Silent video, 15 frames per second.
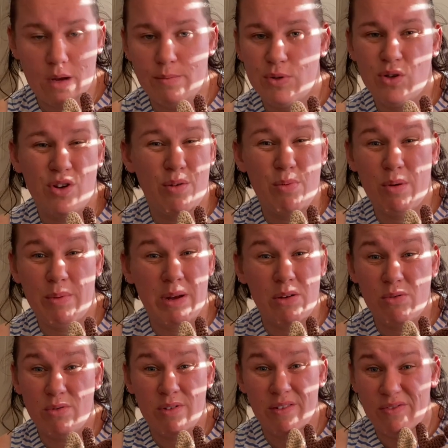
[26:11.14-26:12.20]
sure you probably
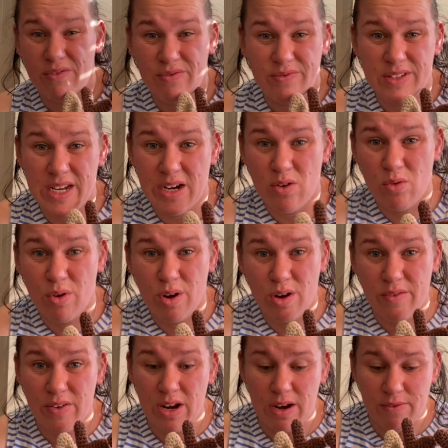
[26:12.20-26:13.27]
all have seen or heard
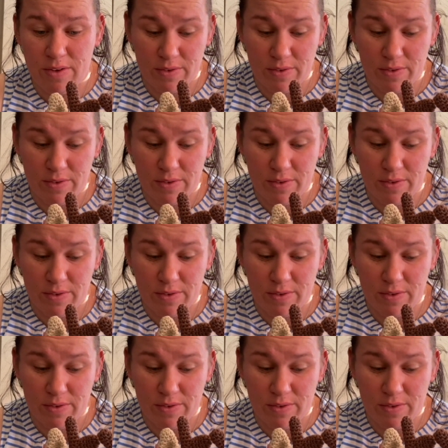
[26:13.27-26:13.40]
of it if